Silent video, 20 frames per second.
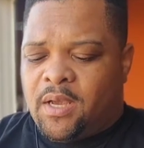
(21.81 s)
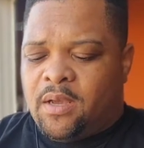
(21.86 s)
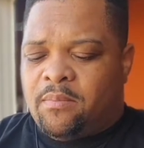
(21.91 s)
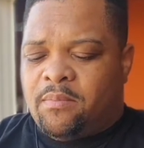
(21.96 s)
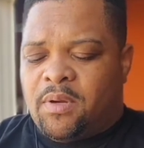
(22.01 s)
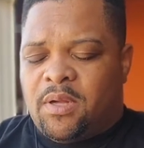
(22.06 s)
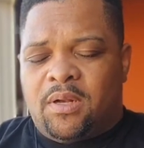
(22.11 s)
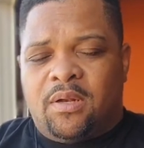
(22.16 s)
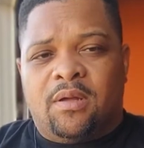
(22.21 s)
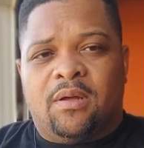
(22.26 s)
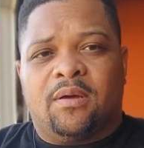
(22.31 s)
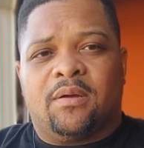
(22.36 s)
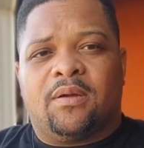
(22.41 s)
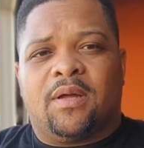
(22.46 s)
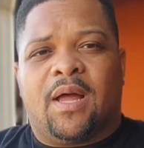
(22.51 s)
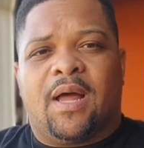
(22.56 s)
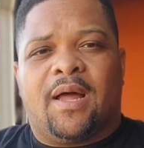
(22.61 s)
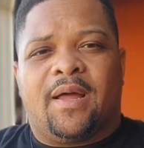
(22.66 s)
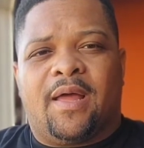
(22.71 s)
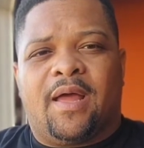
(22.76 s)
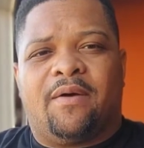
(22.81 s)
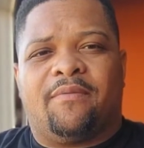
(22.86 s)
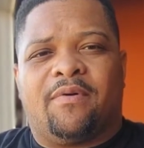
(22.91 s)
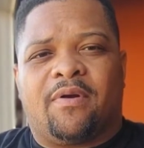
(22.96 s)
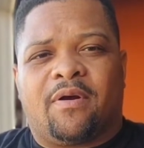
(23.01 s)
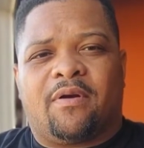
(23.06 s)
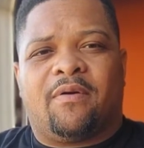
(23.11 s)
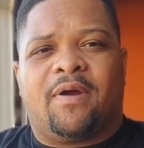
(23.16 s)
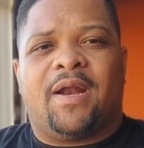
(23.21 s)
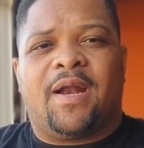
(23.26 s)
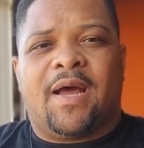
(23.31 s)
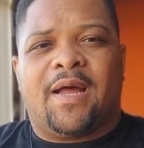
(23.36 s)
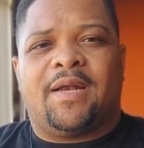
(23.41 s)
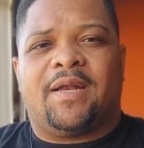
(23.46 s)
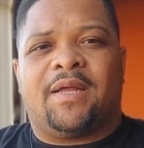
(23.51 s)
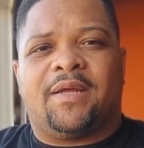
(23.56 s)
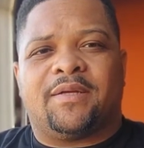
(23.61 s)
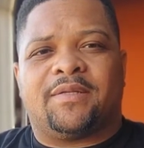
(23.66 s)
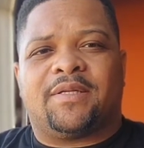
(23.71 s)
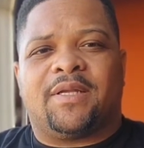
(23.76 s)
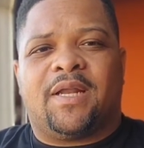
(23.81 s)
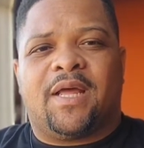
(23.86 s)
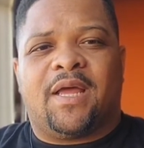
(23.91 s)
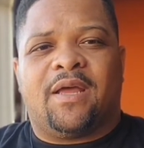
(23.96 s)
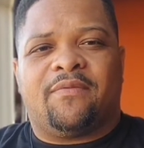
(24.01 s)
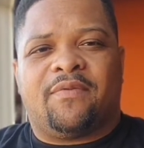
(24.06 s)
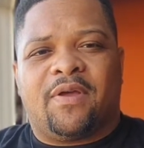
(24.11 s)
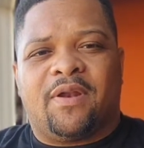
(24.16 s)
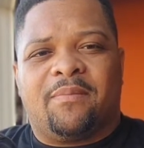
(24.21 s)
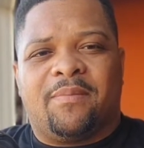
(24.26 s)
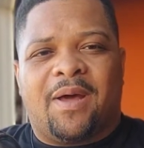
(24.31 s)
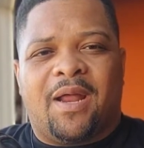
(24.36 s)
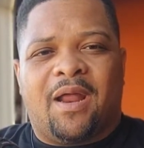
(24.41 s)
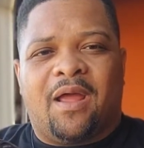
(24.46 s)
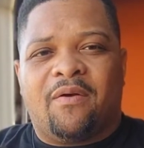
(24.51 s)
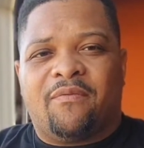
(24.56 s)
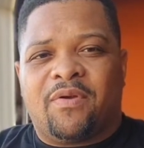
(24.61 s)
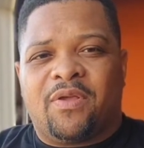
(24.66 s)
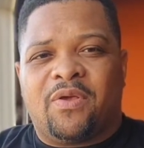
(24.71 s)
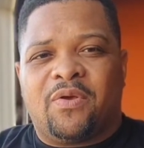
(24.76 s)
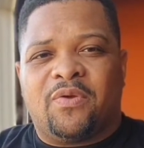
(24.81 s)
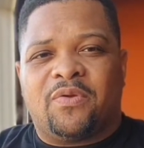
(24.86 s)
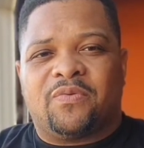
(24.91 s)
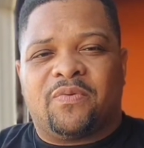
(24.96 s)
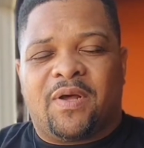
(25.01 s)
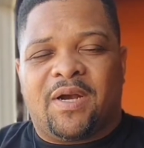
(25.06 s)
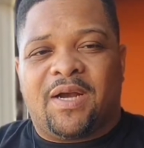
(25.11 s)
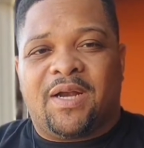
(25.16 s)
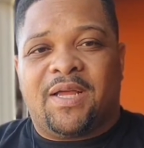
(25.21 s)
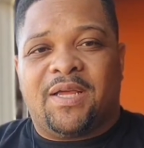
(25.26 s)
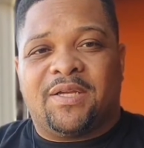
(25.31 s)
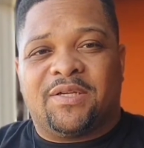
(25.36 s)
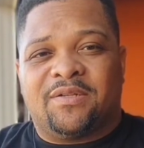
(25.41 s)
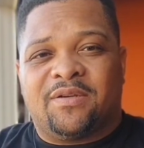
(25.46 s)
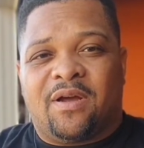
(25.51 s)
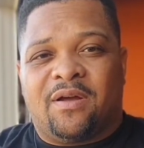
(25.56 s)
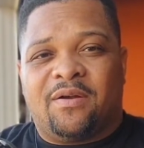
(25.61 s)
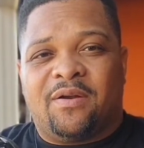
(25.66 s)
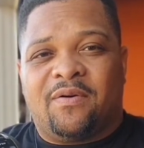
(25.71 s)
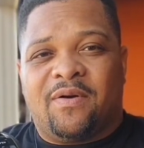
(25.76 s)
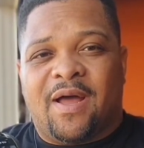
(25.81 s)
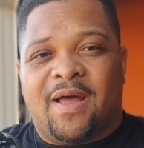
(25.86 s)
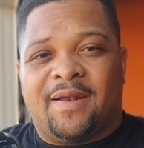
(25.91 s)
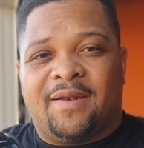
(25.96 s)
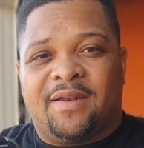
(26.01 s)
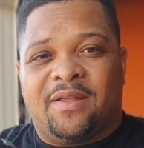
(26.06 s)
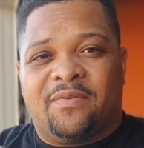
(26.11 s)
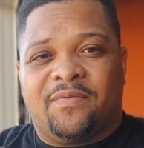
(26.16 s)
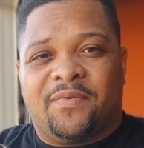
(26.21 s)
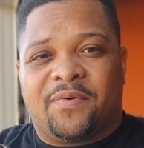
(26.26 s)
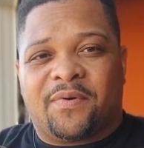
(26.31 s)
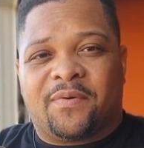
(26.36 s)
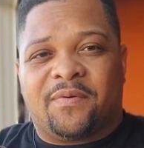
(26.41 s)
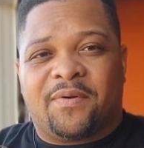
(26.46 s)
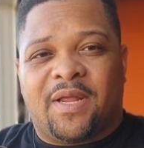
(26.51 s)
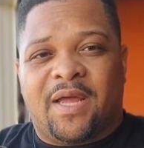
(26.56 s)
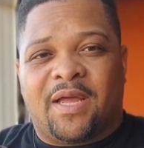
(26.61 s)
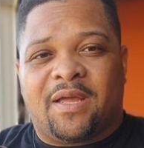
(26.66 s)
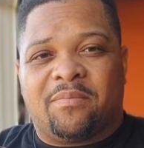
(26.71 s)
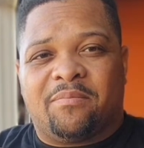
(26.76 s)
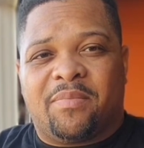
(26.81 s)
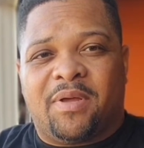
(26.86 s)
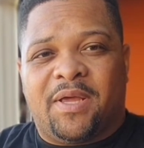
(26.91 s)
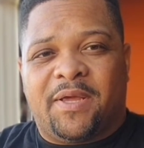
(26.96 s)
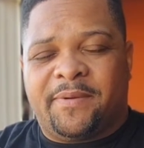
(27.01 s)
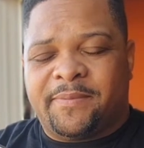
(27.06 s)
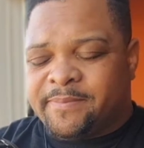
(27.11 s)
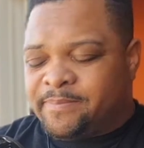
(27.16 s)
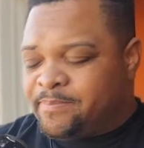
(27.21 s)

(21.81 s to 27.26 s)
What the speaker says: But look, I have a great idea today. If anybody ever used one of these, y'all know how difficult they can be.